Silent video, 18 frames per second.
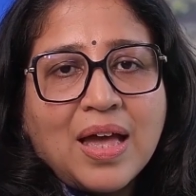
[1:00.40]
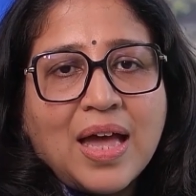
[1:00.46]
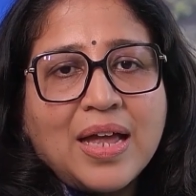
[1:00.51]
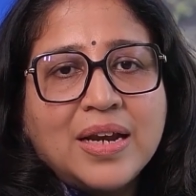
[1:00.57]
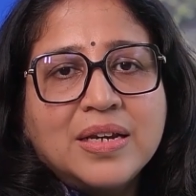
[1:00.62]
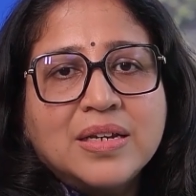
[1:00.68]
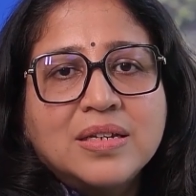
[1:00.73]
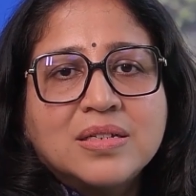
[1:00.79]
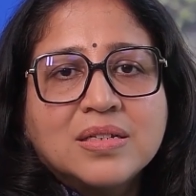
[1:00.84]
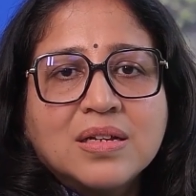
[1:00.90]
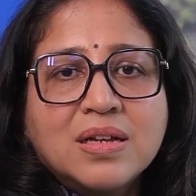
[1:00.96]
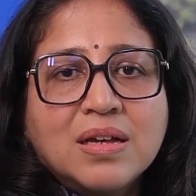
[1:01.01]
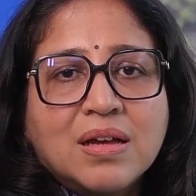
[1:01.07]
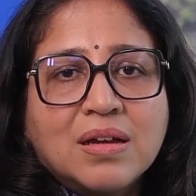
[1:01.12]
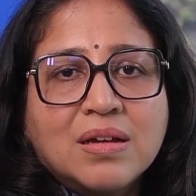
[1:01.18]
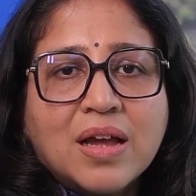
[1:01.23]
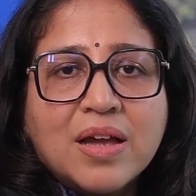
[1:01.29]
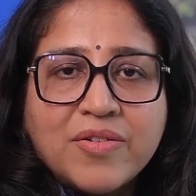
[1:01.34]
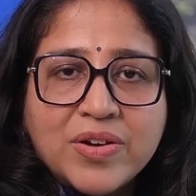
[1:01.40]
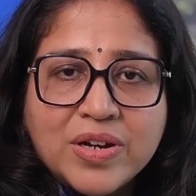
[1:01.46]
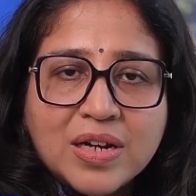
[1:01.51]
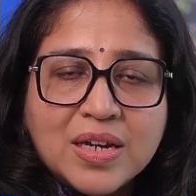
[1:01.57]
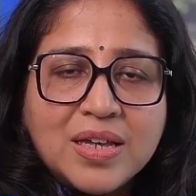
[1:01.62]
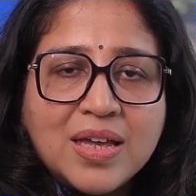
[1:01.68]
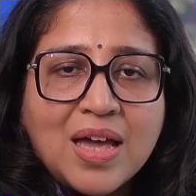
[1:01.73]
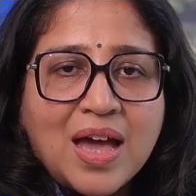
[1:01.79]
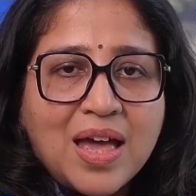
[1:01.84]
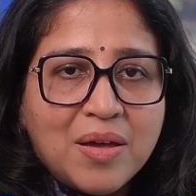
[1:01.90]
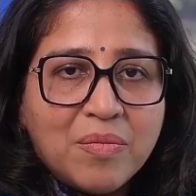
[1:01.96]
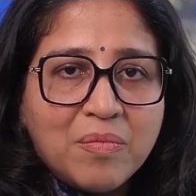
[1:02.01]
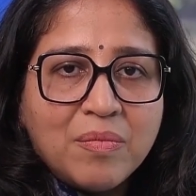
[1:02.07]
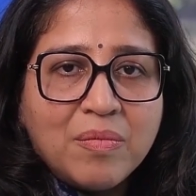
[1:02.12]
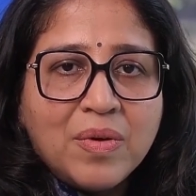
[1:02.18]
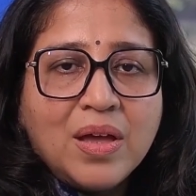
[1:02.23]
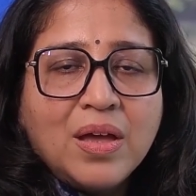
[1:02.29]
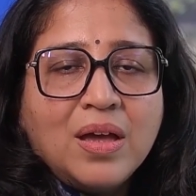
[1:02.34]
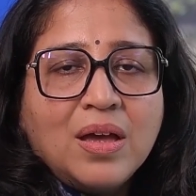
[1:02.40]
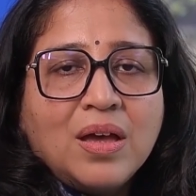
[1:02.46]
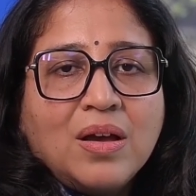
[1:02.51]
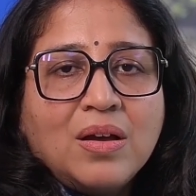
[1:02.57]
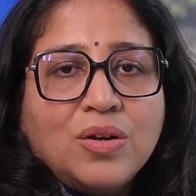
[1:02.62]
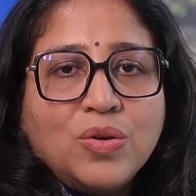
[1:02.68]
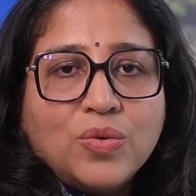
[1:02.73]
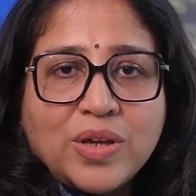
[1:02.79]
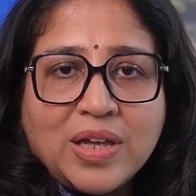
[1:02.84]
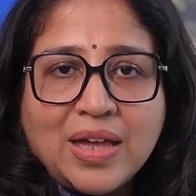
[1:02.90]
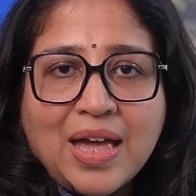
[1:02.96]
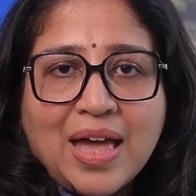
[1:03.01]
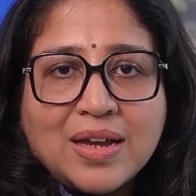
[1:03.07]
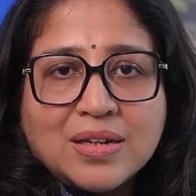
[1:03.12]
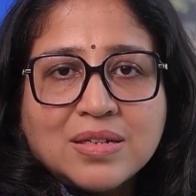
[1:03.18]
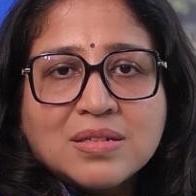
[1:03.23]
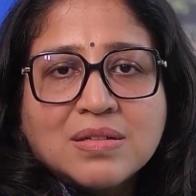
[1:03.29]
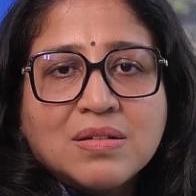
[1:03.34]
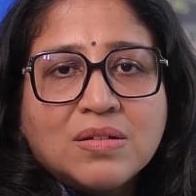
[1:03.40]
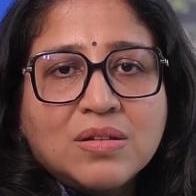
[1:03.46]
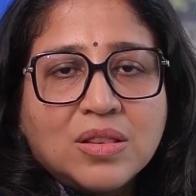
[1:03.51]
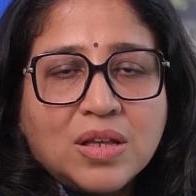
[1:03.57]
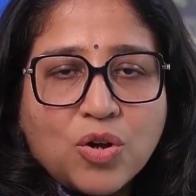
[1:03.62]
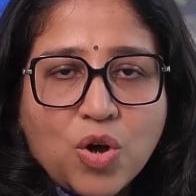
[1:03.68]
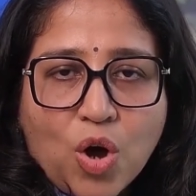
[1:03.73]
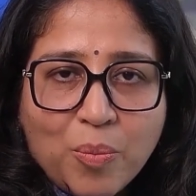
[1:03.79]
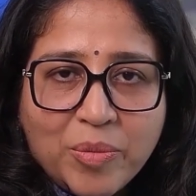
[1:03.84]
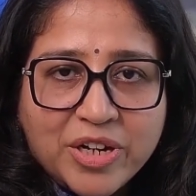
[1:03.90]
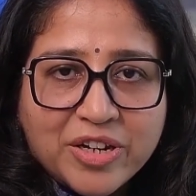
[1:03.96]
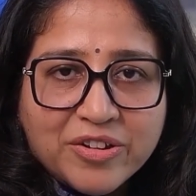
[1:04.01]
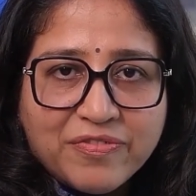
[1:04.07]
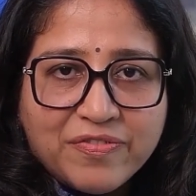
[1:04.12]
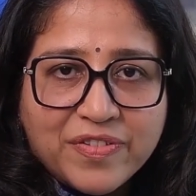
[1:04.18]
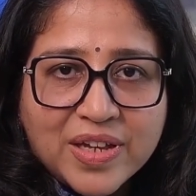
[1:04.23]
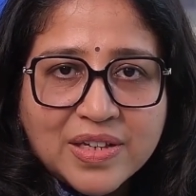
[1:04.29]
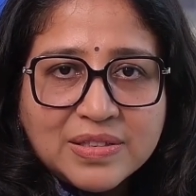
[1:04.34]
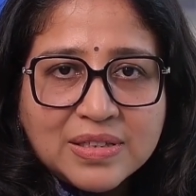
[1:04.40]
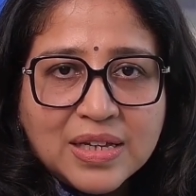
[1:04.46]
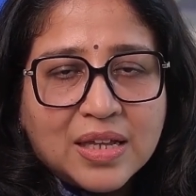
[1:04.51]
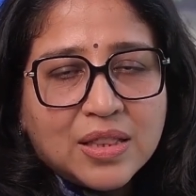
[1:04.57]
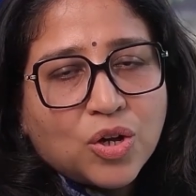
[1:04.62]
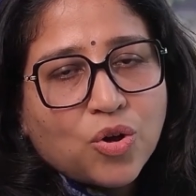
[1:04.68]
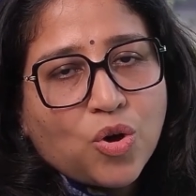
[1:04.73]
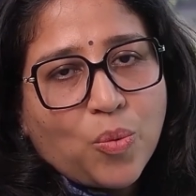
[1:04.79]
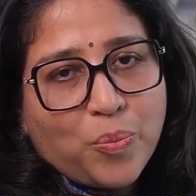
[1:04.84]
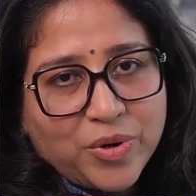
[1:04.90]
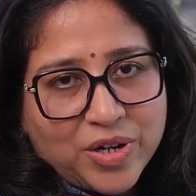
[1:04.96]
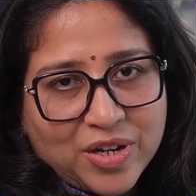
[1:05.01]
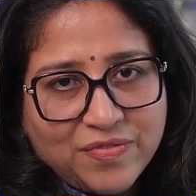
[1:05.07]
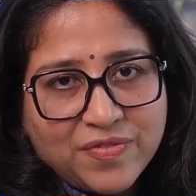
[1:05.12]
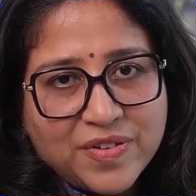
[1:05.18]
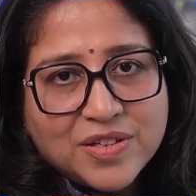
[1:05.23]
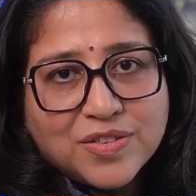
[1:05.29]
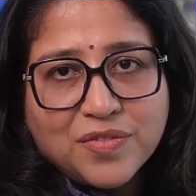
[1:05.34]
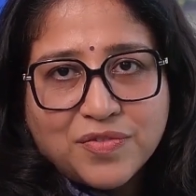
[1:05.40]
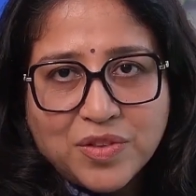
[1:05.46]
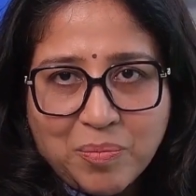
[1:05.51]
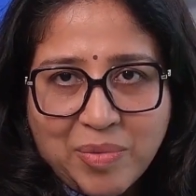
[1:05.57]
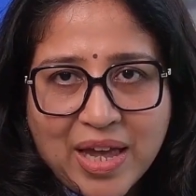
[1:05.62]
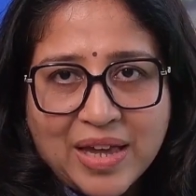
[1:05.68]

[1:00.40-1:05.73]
and currently I am looking at the government affairs and the corporate affairs of the